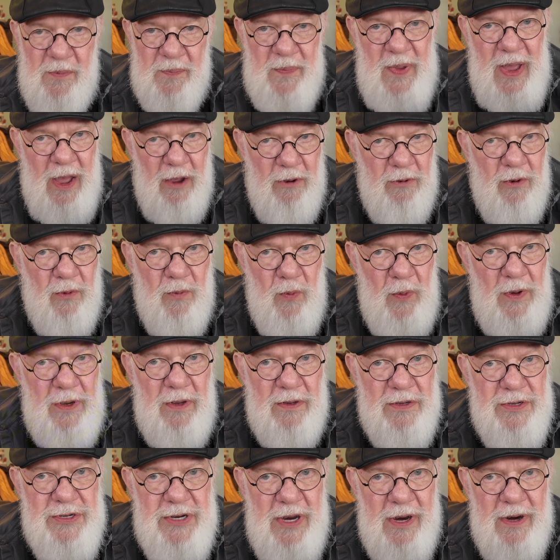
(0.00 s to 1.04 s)
power
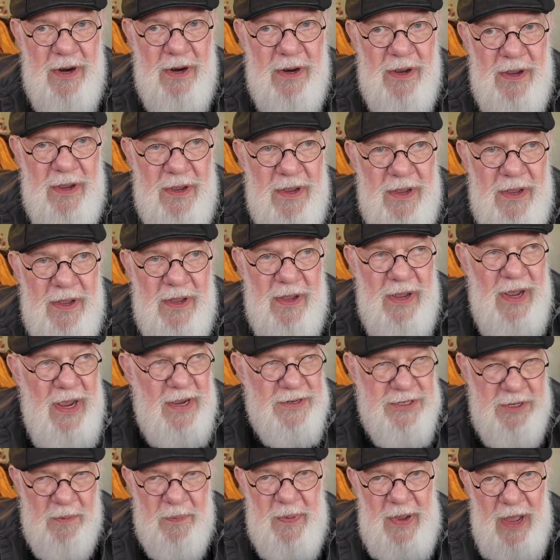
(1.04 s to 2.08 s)
wheelchair,
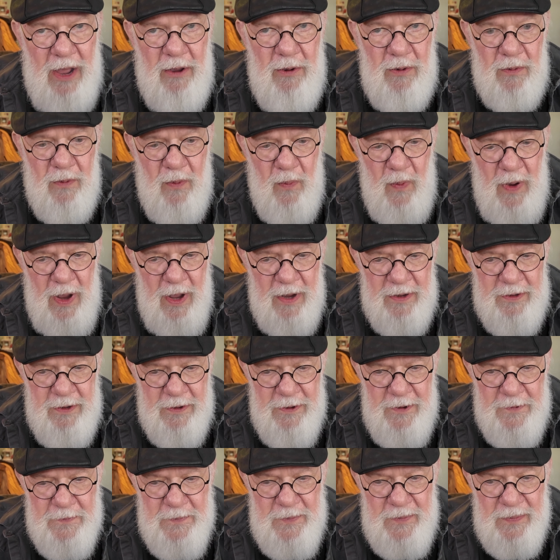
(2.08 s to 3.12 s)
as a power
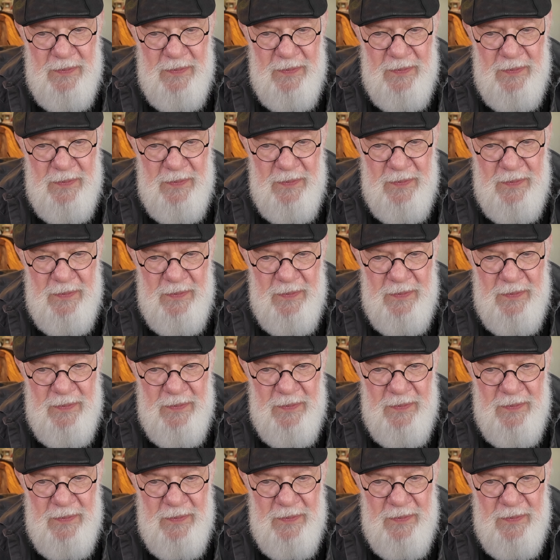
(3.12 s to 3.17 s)
walker,